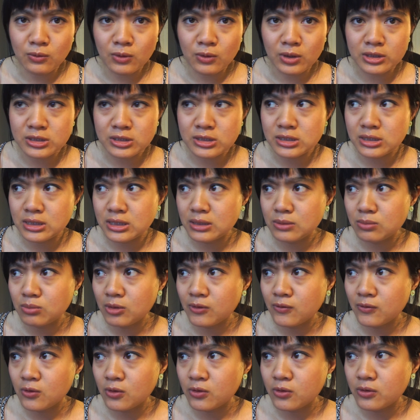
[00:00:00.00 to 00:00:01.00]
wants to eat
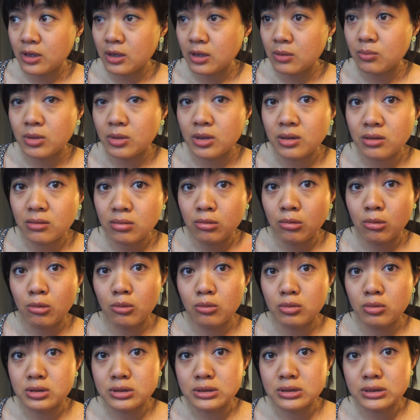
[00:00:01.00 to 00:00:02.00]
before then, but
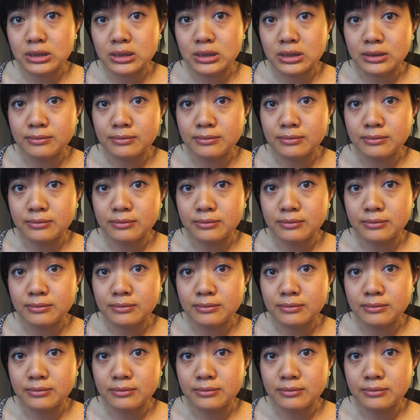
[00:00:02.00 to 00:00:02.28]
we'll see.